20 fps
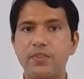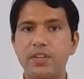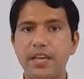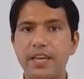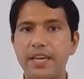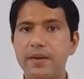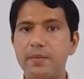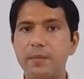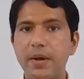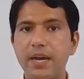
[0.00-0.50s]

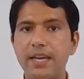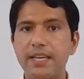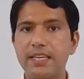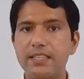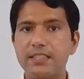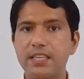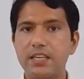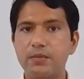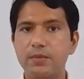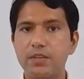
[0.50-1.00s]
In my
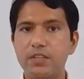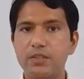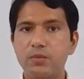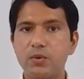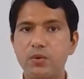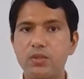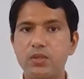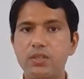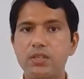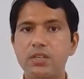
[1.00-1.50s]
agent-based
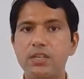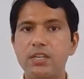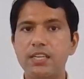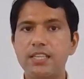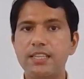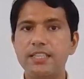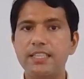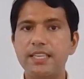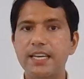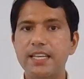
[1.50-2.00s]
model,
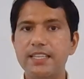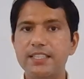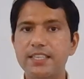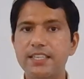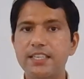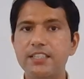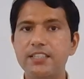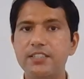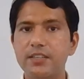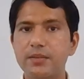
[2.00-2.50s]
the
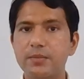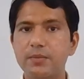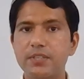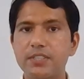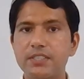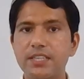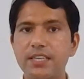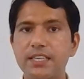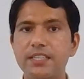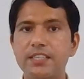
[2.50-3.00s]
agents
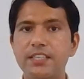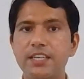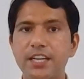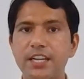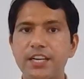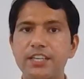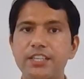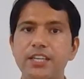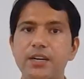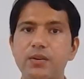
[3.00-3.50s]
represent
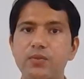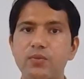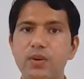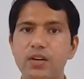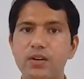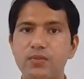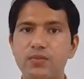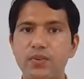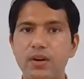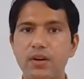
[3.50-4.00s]

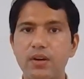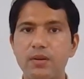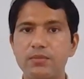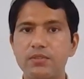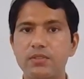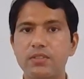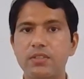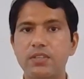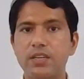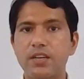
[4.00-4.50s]
real-world
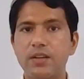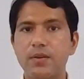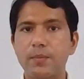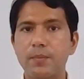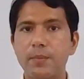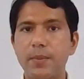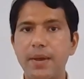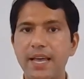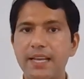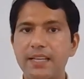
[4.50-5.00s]
firms,
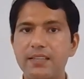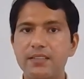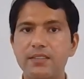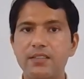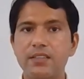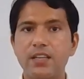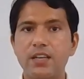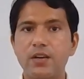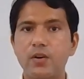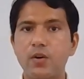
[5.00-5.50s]
banks,
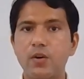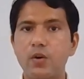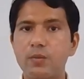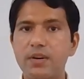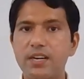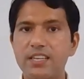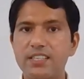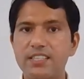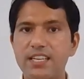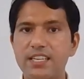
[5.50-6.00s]

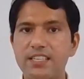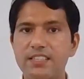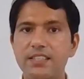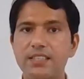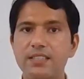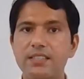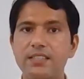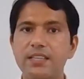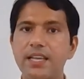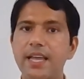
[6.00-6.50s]
government
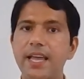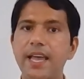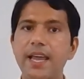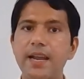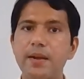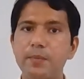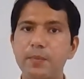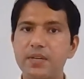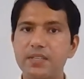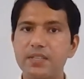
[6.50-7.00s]
agencies,
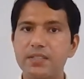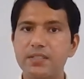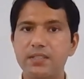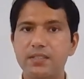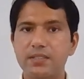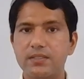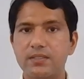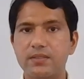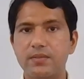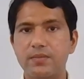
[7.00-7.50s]
and
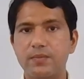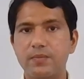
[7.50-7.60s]
persons.